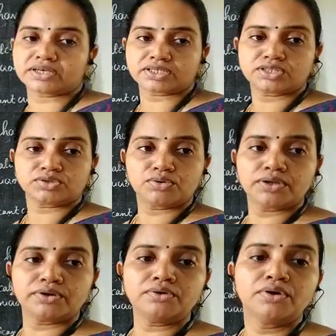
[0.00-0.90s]
As I told
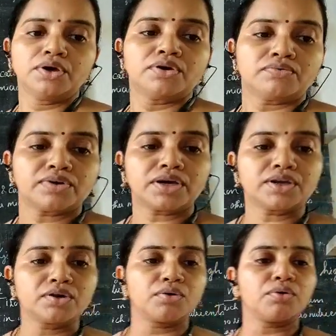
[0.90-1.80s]
you, we
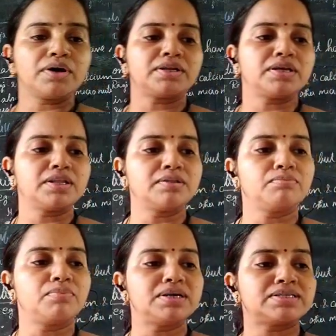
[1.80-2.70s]
can grow it
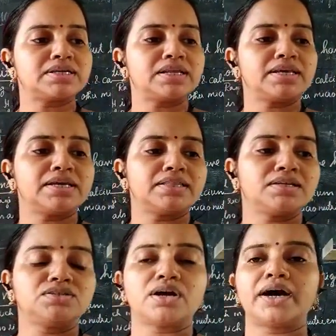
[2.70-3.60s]
basically in
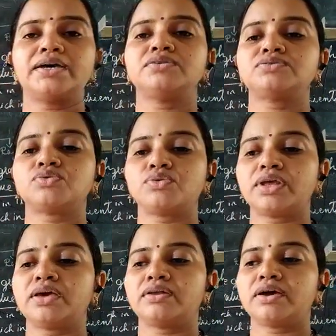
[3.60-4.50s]
the dry zone
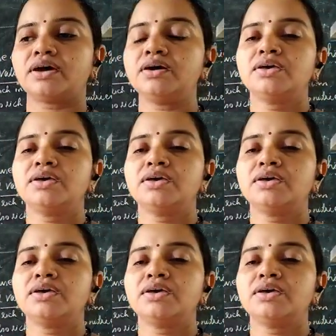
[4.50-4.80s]
area,